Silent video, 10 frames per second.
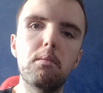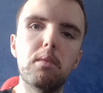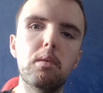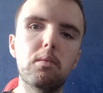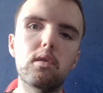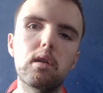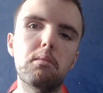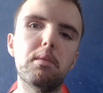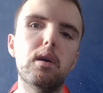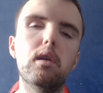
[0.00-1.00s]
But a
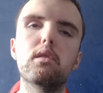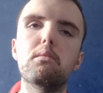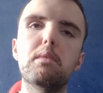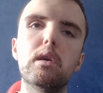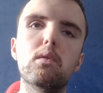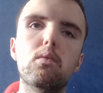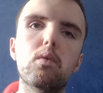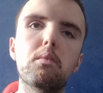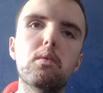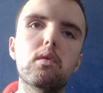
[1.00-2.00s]
Muslim person being
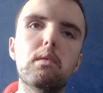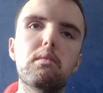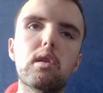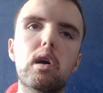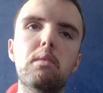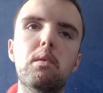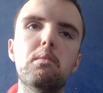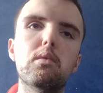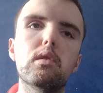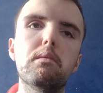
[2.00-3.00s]
called a Muslim scum or
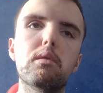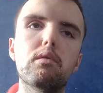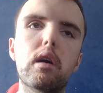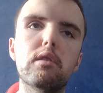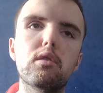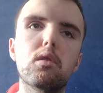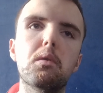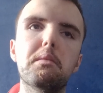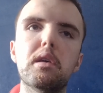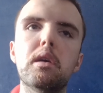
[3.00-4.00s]
Muslim trash is
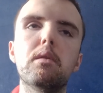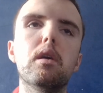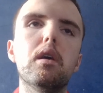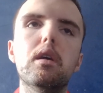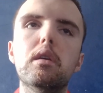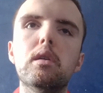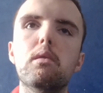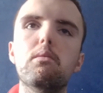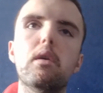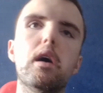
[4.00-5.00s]
going to be taken a hell of
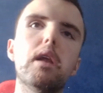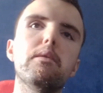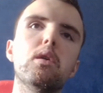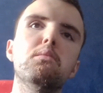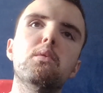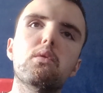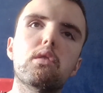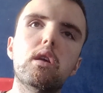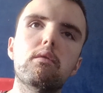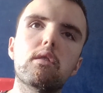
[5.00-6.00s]
a lot more
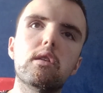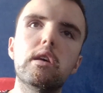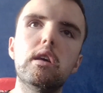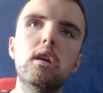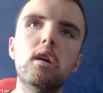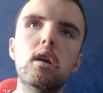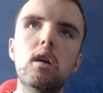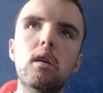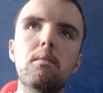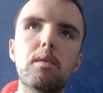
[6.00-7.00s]
seriously,
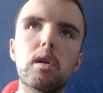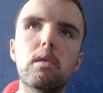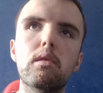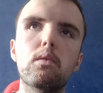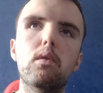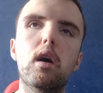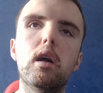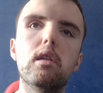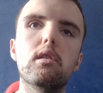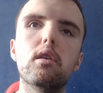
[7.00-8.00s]
you know, in all
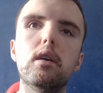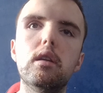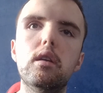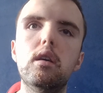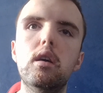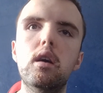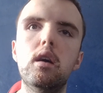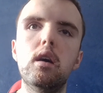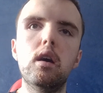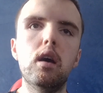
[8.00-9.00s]
hindsight.
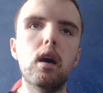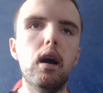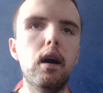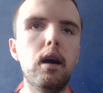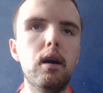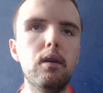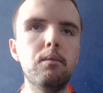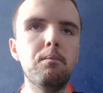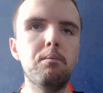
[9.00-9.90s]
I